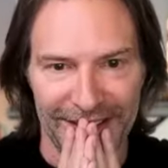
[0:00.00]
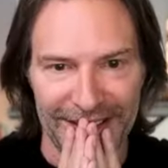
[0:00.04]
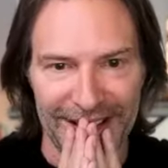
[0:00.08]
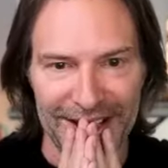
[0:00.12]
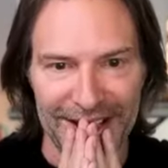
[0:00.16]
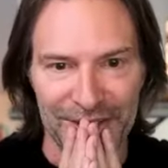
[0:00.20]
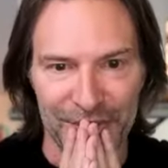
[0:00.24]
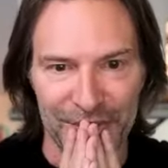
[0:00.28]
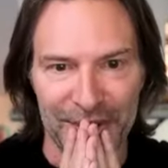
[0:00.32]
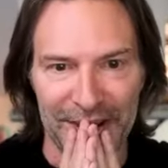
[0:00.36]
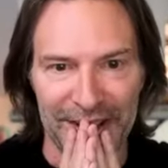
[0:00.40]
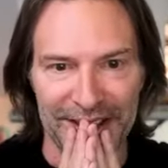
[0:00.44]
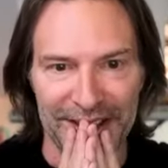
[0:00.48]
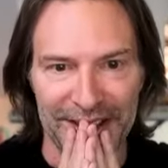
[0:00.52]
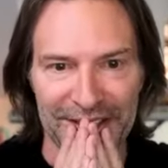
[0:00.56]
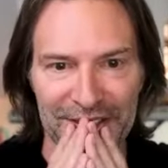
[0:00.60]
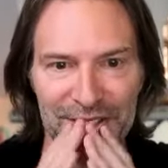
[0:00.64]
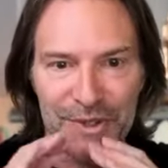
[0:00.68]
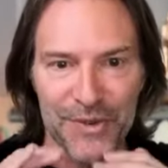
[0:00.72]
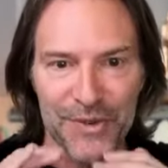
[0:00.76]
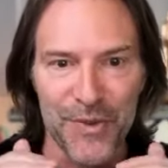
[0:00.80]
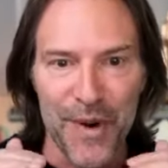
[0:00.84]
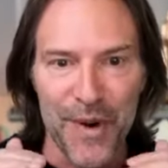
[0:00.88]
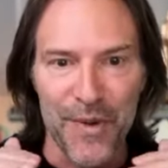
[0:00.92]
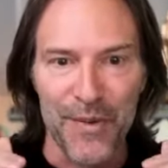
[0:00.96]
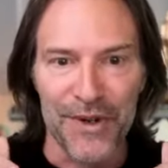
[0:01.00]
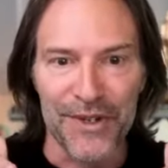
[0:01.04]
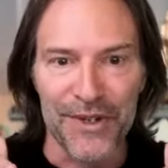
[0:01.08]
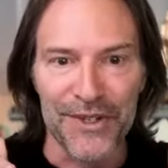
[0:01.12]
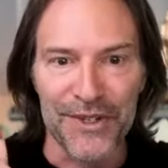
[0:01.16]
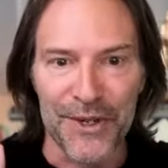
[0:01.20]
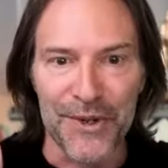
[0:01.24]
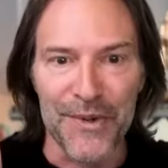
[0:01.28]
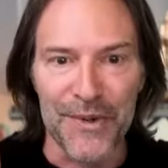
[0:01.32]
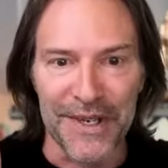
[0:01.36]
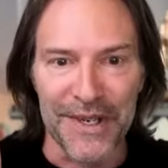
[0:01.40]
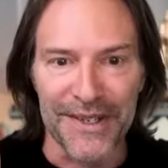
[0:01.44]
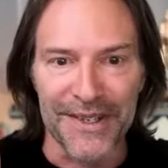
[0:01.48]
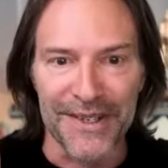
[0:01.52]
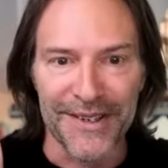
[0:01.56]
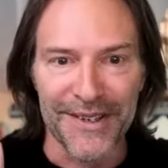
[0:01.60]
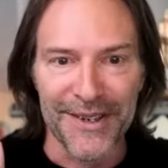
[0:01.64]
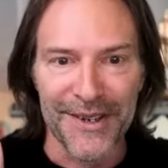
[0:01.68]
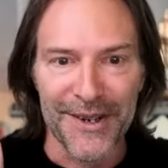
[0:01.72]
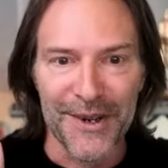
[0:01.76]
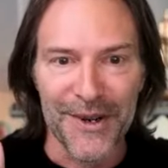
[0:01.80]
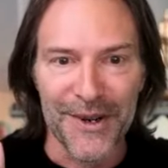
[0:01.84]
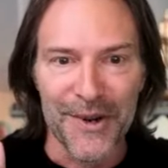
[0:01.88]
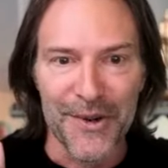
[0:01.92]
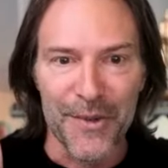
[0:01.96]
That's right. This is what we're doing.
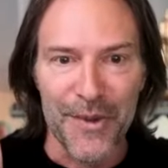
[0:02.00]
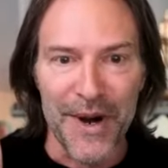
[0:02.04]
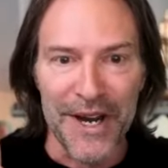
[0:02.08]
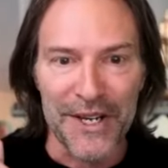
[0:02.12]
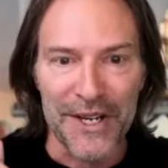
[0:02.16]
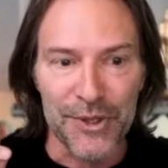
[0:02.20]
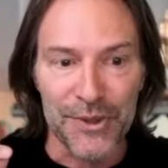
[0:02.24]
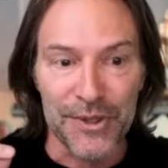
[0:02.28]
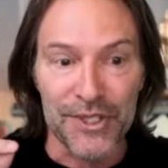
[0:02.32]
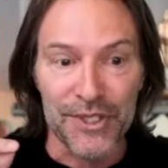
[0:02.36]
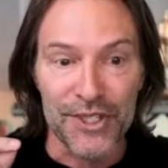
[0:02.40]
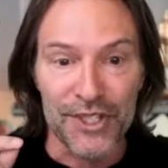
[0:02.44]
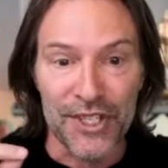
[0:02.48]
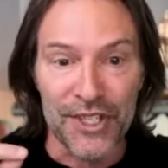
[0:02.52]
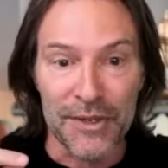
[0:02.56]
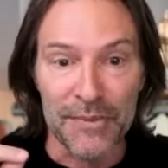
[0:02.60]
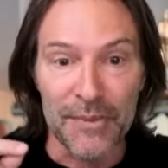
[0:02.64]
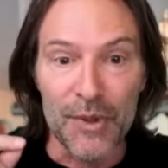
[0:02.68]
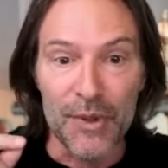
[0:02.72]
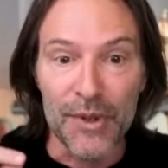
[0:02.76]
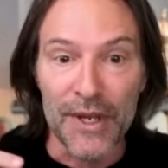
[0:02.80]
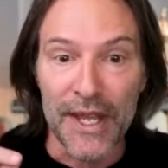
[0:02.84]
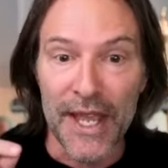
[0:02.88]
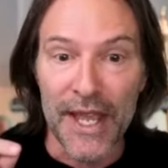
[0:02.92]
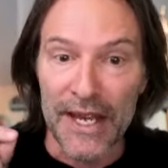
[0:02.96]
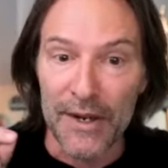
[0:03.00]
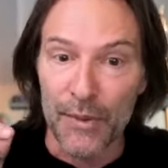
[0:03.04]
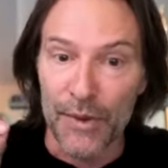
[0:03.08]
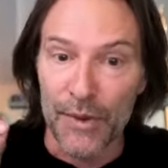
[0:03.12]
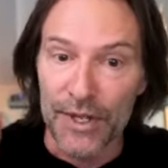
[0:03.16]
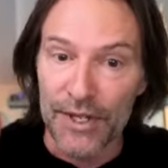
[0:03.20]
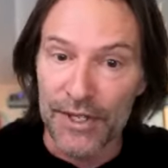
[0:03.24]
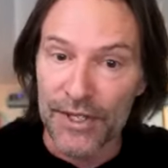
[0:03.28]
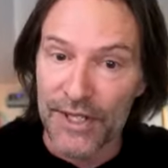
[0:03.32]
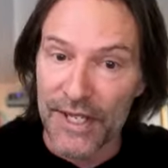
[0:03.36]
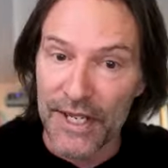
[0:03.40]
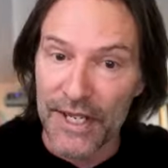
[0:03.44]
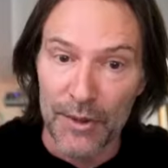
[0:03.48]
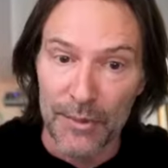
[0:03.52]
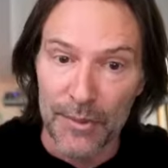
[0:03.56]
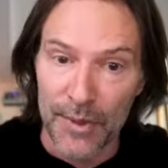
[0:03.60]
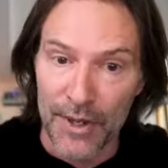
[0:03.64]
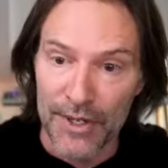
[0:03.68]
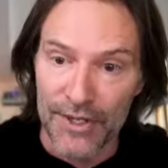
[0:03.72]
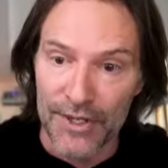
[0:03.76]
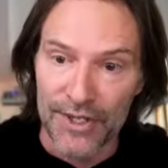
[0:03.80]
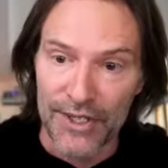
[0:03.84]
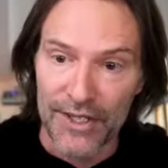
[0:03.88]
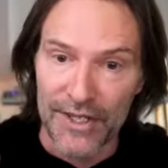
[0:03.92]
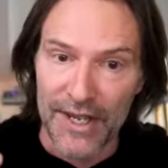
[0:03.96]
We're actually just communicating with a single
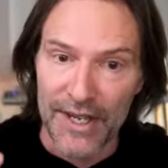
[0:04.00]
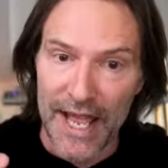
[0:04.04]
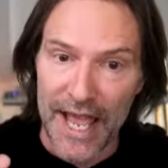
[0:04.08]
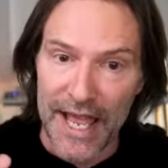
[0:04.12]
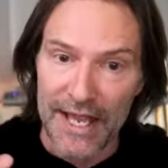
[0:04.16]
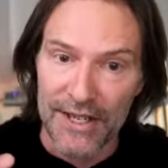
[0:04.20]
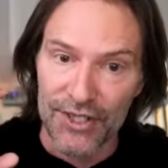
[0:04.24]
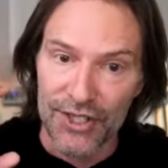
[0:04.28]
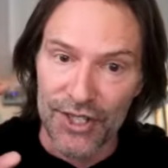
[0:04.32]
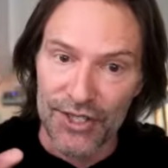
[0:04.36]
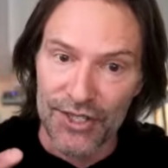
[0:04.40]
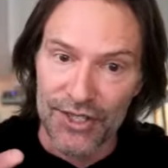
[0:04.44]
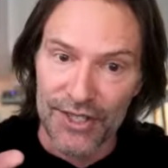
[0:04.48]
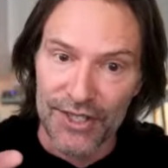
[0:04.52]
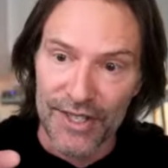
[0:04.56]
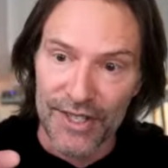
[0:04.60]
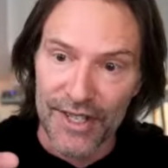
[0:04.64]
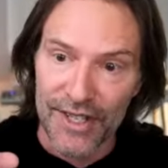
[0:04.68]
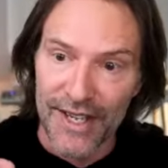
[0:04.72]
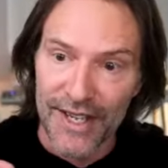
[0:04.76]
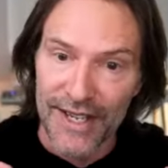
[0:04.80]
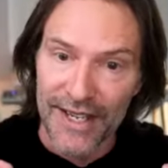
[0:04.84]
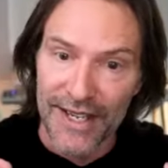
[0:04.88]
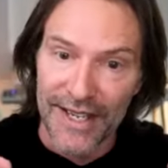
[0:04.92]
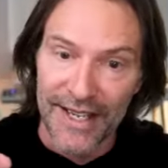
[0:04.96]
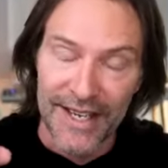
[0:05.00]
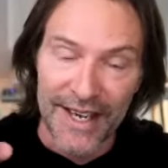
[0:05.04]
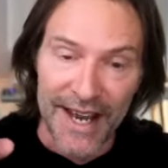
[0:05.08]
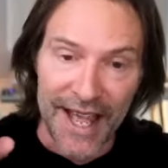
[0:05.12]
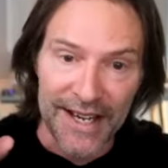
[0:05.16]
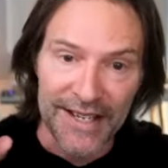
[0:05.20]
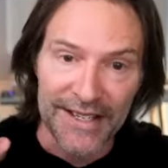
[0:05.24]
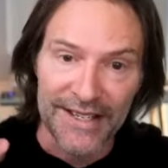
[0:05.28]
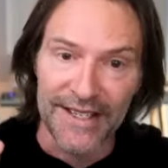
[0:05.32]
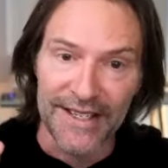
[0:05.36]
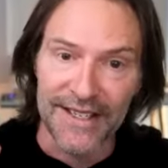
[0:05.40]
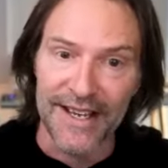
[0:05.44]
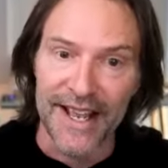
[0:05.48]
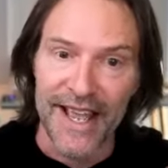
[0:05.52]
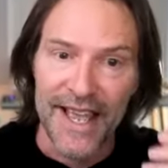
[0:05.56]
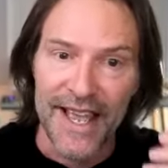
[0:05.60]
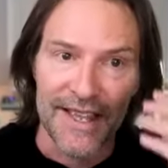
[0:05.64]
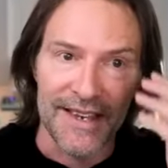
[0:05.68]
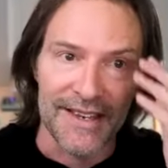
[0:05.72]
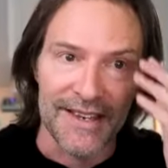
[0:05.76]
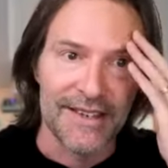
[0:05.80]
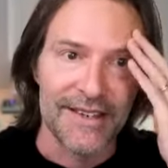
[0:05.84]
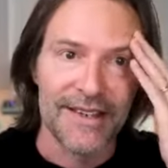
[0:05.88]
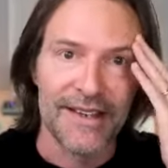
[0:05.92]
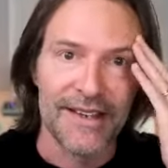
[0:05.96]
person and just connecting.
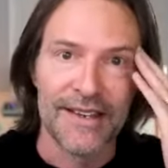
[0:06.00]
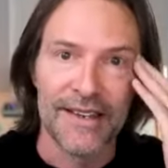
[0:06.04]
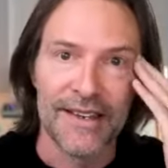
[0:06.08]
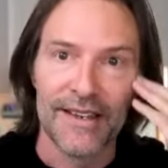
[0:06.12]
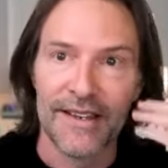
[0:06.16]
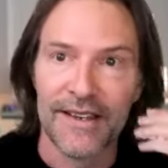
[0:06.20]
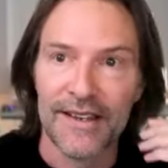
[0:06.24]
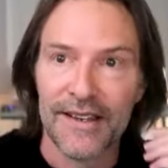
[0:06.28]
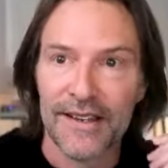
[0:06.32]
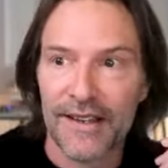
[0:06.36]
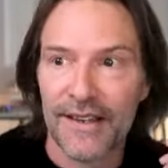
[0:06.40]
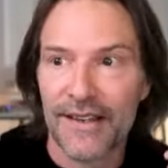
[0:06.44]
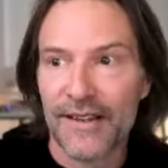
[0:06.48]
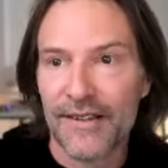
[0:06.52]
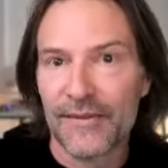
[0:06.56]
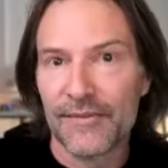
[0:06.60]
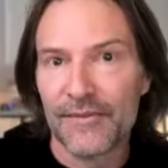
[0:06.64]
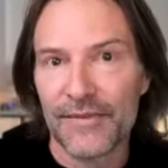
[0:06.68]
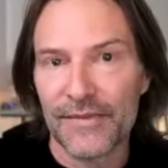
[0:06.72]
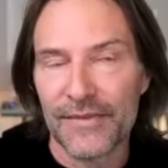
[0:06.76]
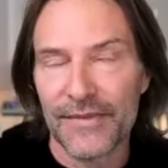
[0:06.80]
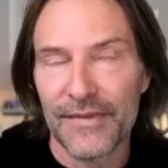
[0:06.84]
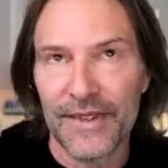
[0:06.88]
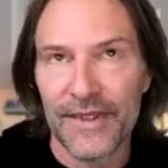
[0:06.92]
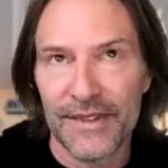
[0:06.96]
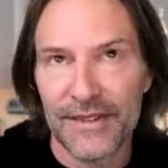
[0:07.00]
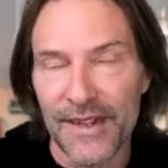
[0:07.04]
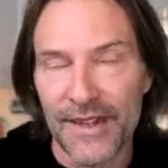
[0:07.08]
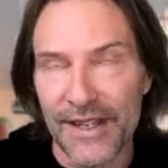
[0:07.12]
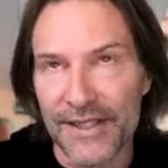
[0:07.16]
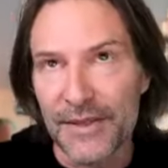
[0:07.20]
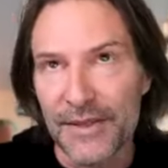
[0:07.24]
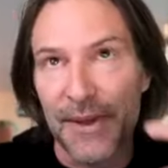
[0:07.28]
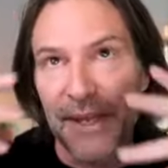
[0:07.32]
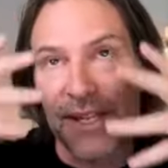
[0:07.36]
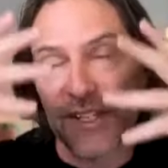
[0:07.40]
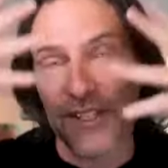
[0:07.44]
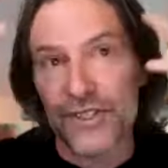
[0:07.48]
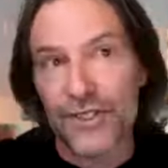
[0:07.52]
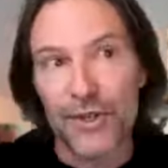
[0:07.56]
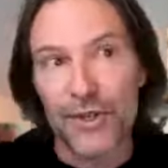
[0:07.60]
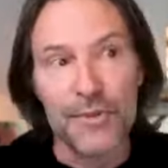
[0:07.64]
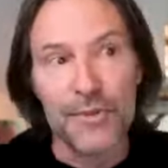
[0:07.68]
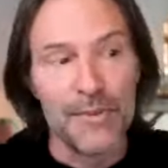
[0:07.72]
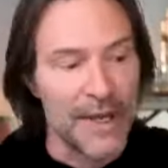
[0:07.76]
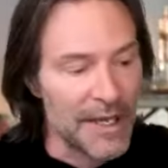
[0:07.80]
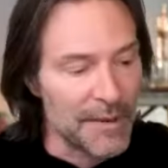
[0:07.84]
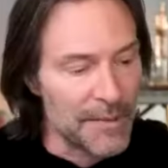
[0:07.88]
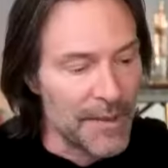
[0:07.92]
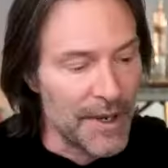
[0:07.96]
And not to make it too
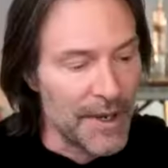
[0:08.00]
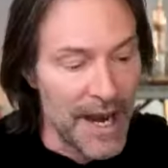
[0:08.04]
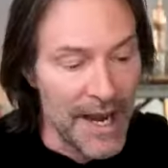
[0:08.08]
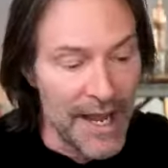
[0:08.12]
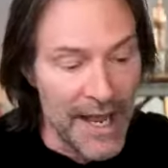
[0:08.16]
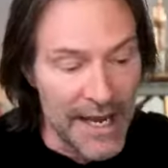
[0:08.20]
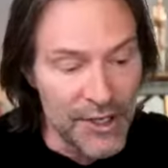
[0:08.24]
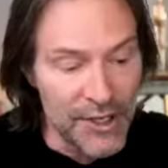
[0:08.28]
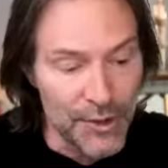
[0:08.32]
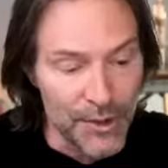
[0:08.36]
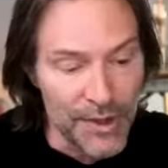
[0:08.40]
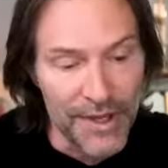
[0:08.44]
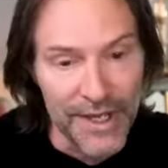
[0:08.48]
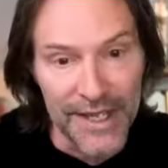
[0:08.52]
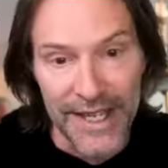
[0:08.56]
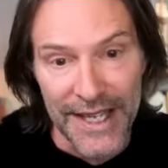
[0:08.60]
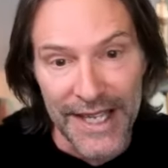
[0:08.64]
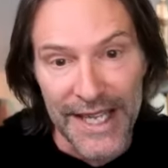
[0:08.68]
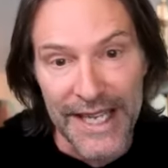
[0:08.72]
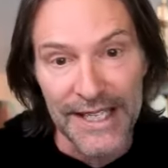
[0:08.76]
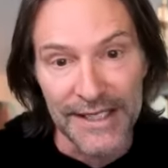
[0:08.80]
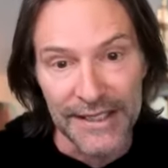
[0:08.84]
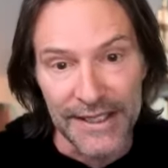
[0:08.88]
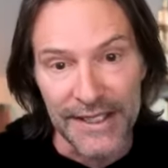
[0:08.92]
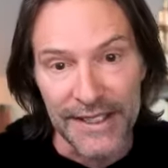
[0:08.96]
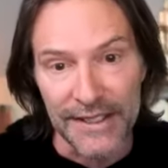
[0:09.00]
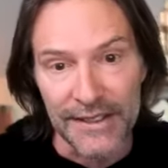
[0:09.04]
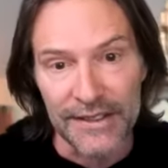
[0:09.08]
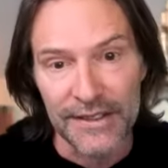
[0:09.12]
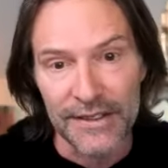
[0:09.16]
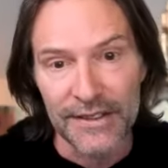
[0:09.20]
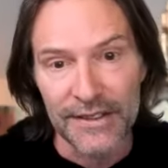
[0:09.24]
big, but I actually think healing